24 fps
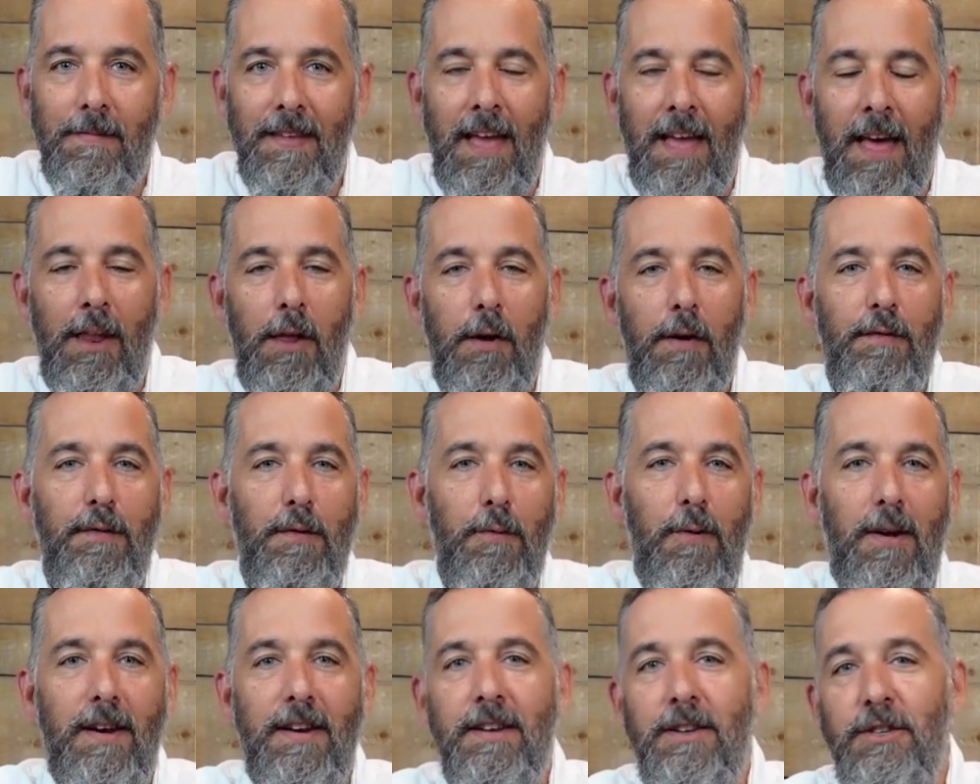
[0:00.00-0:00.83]
Hello
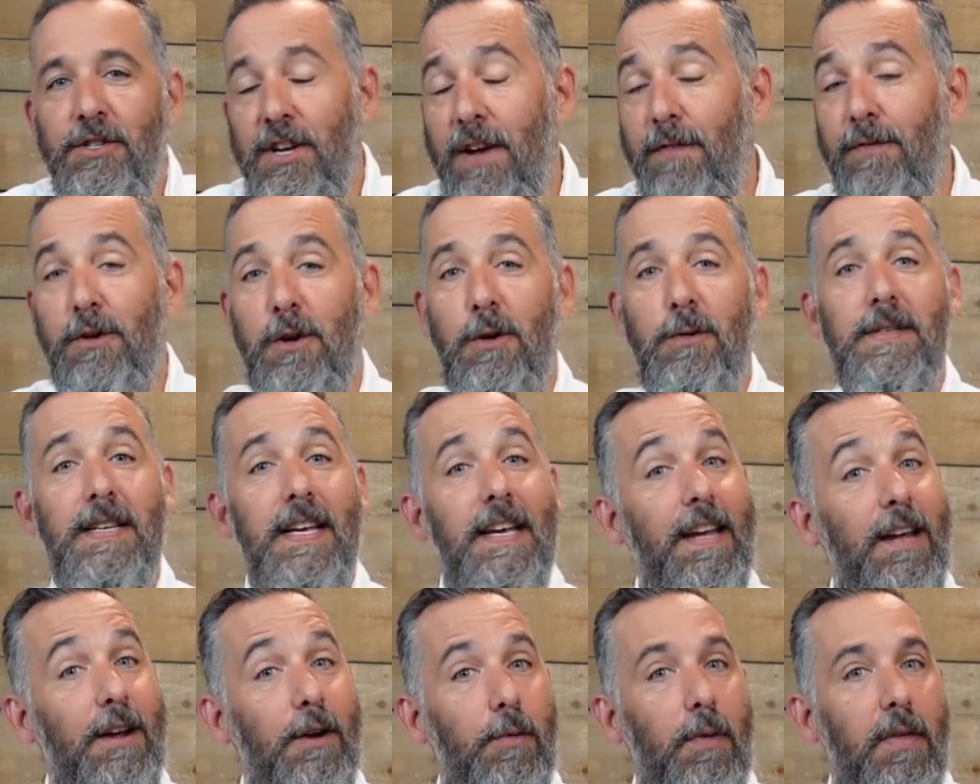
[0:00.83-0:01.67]
everyone, Jeff Cote
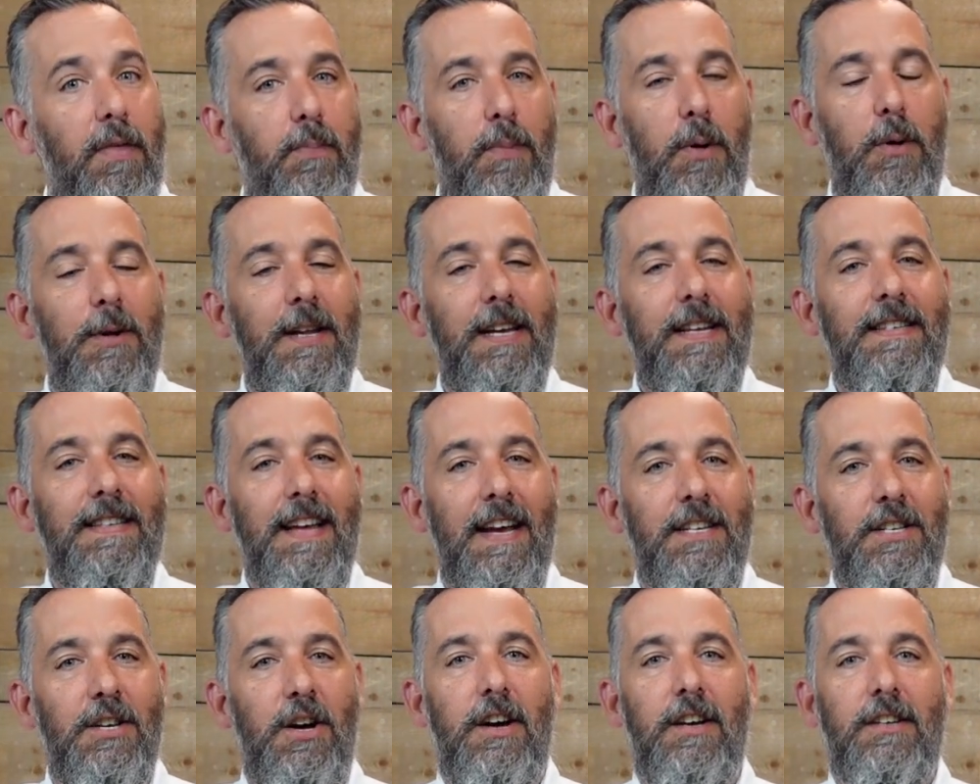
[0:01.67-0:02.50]
here with
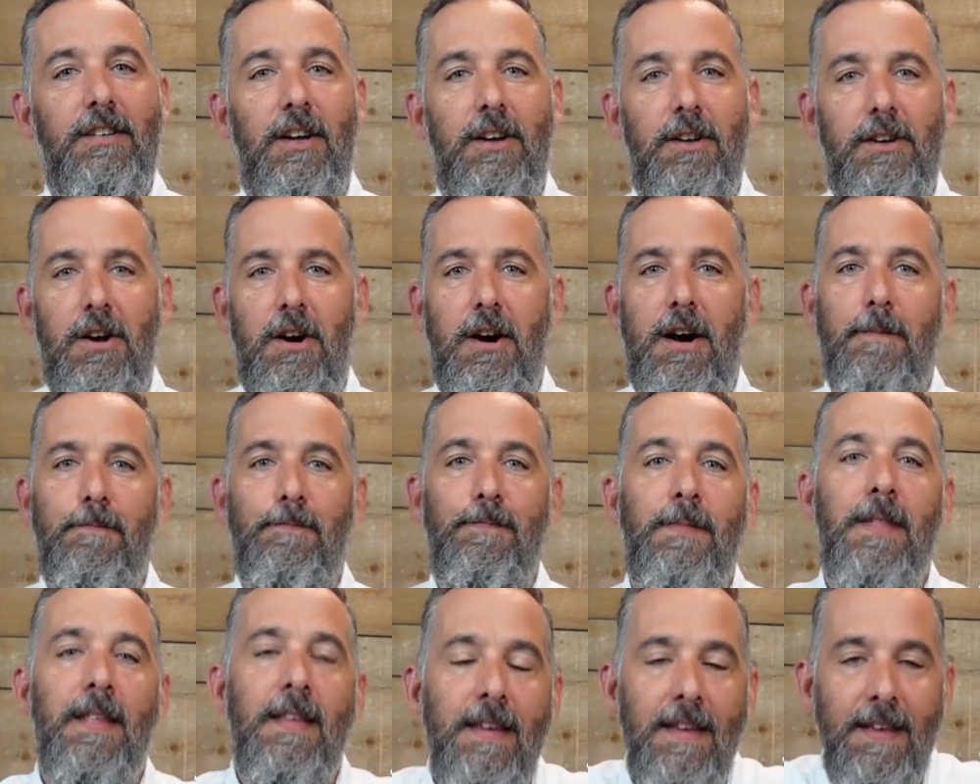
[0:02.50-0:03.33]
BoatingTechTalk.com.
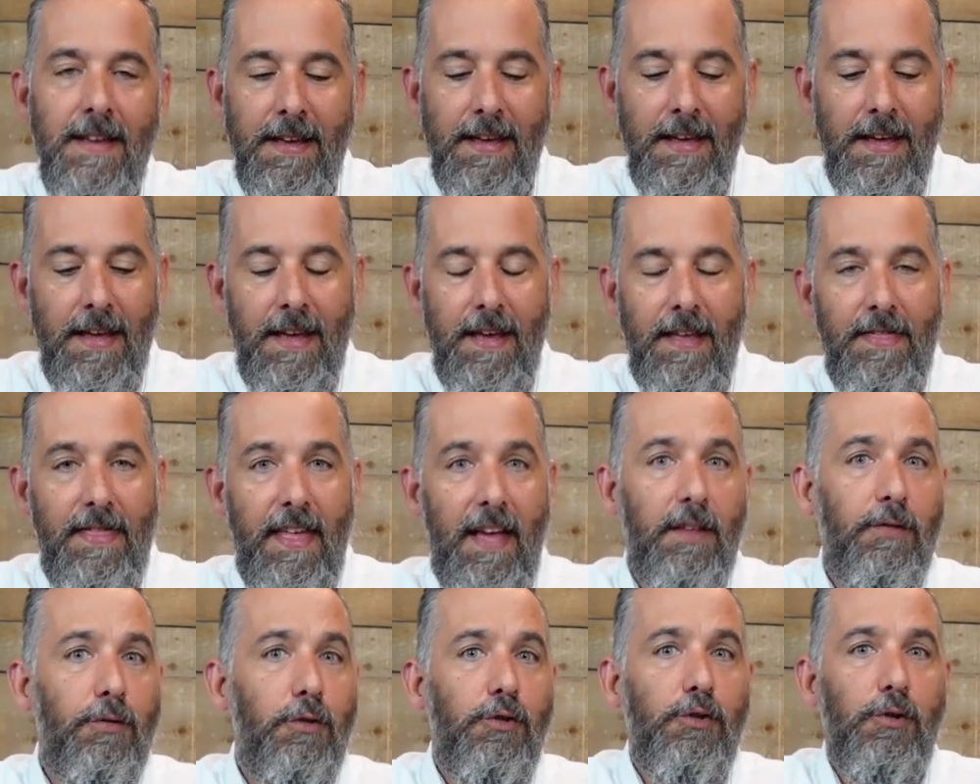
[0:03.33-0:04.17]

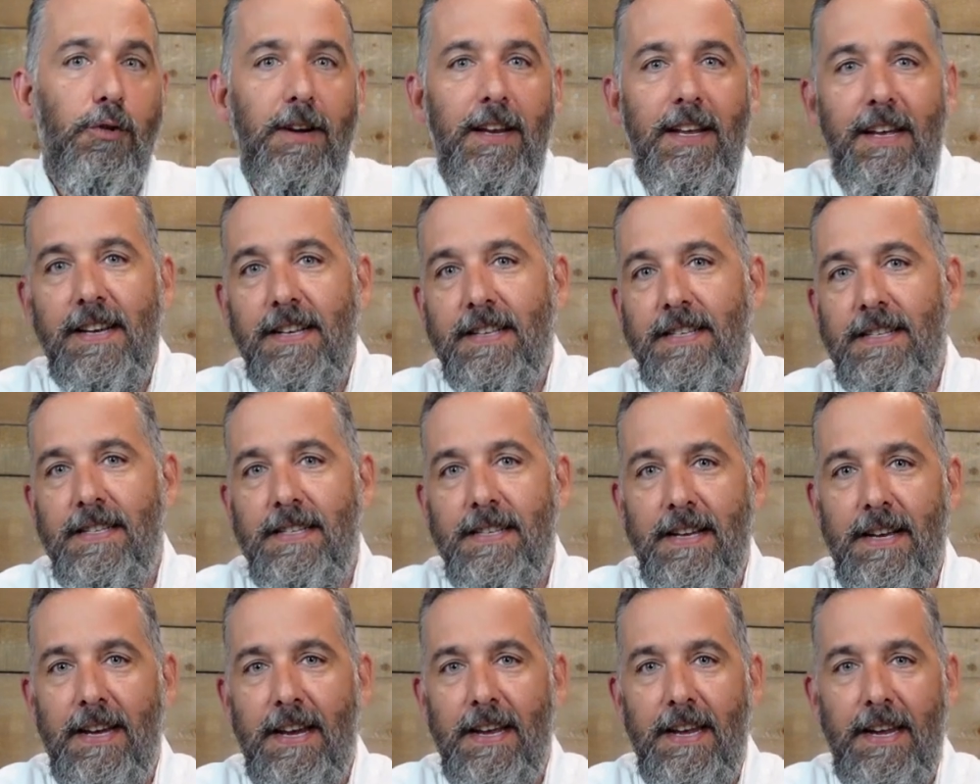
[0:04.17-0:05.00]
Thanks for joining
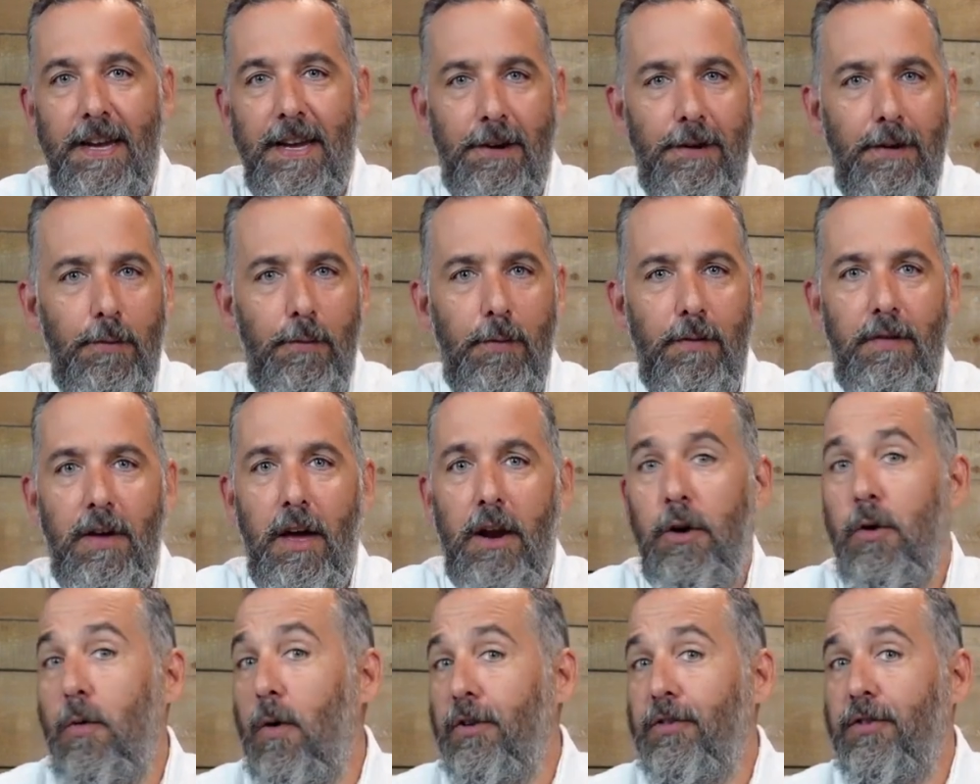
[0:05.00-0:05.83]
us here, and we've
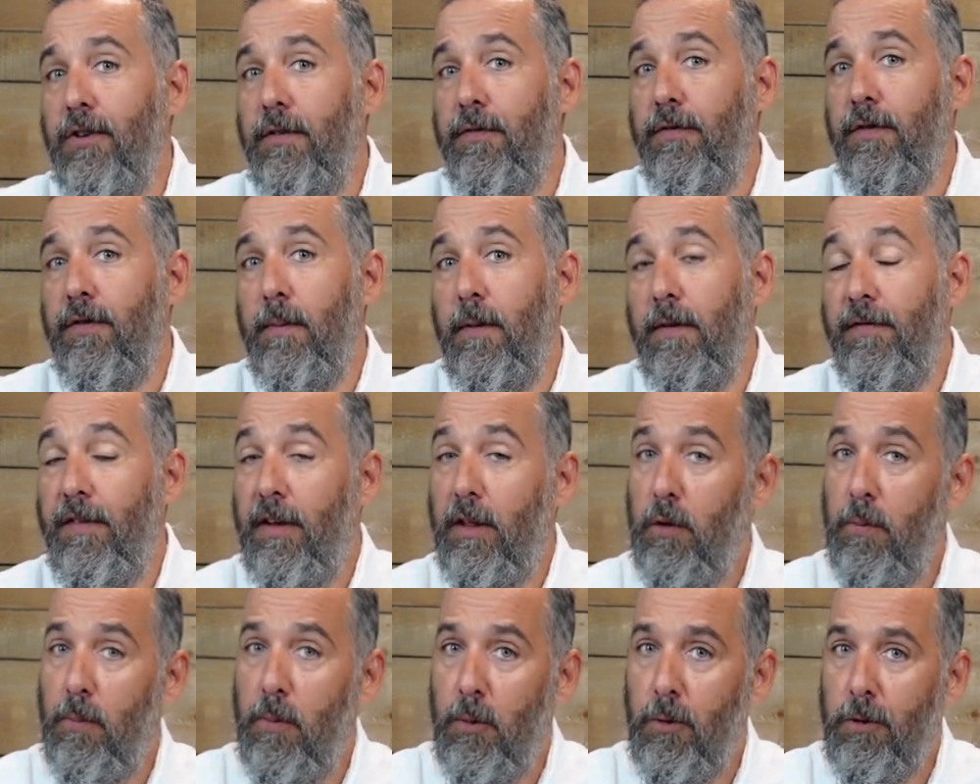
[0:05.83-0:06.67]
got a question from a
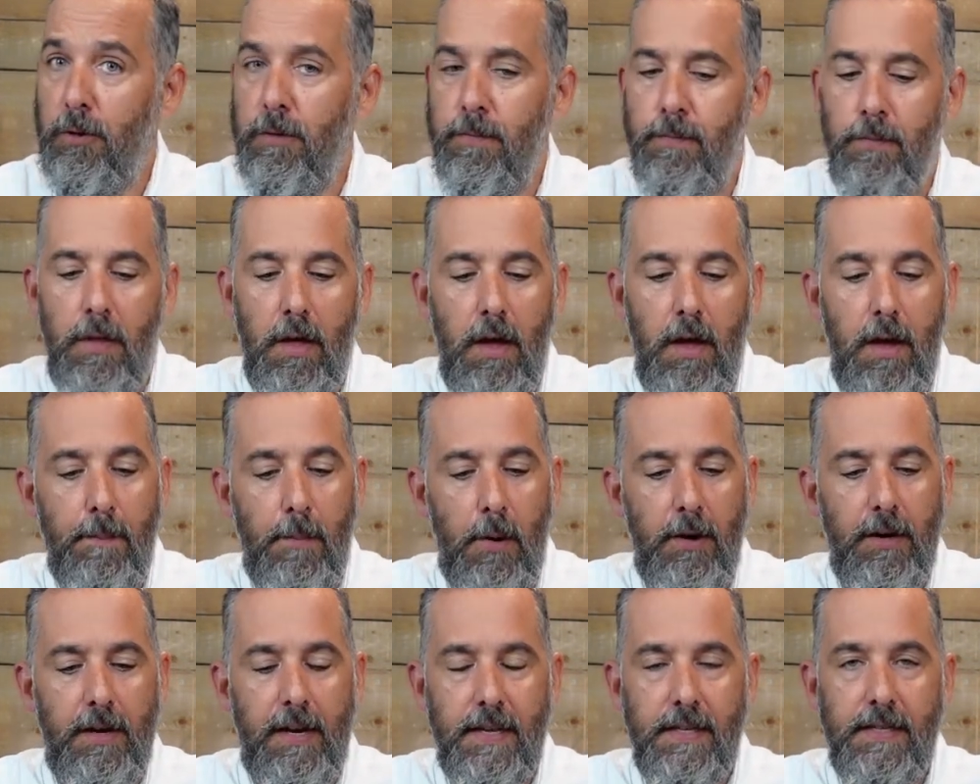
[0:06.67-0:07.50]
fellow boater,
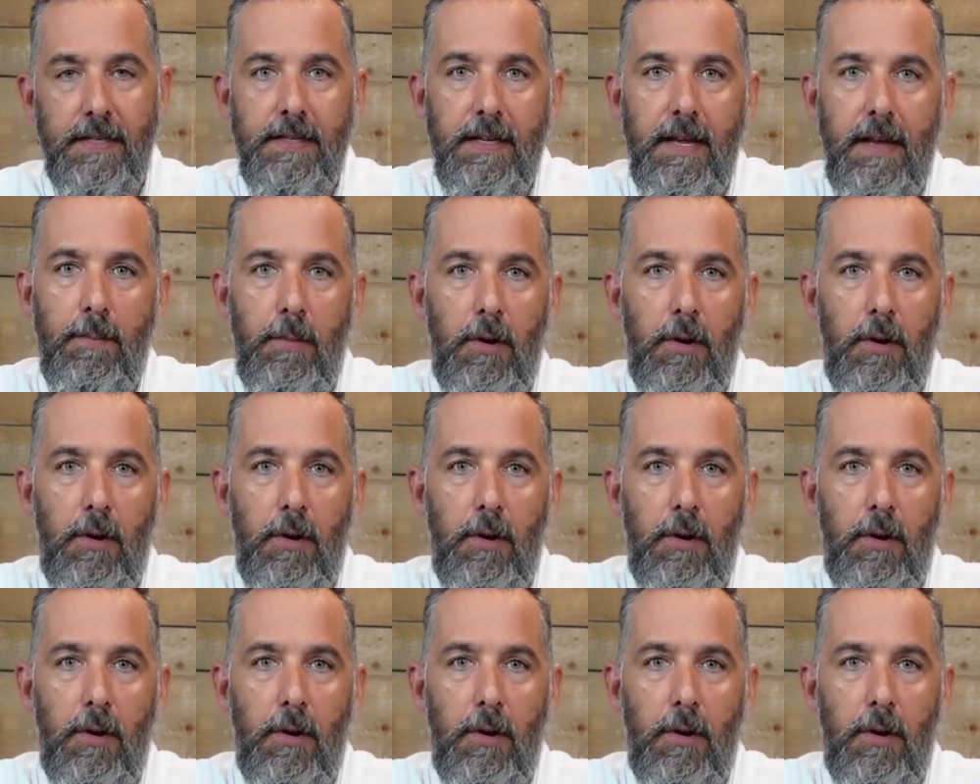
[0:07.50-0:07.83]
Marcus.